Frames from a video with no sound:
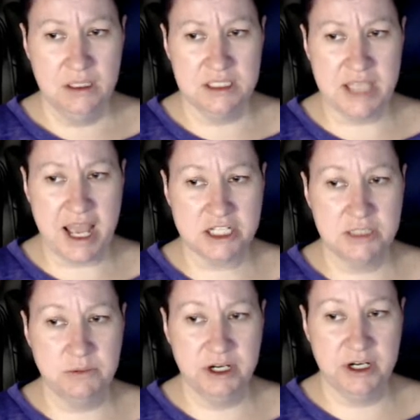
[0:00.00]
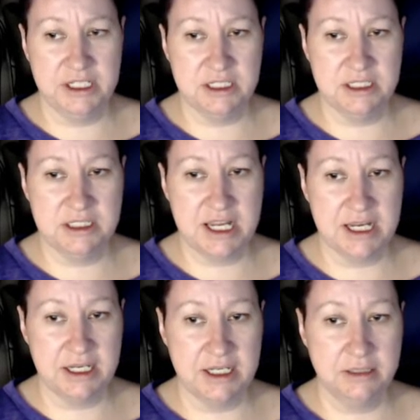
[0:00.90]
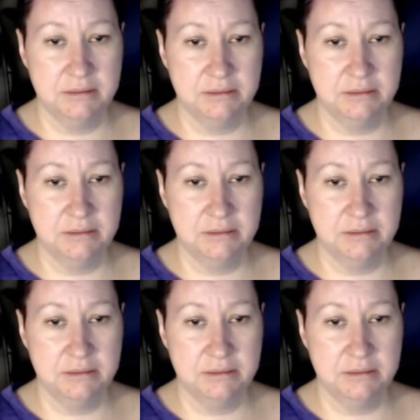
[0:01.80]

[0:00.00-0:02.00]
is actually where he's standing.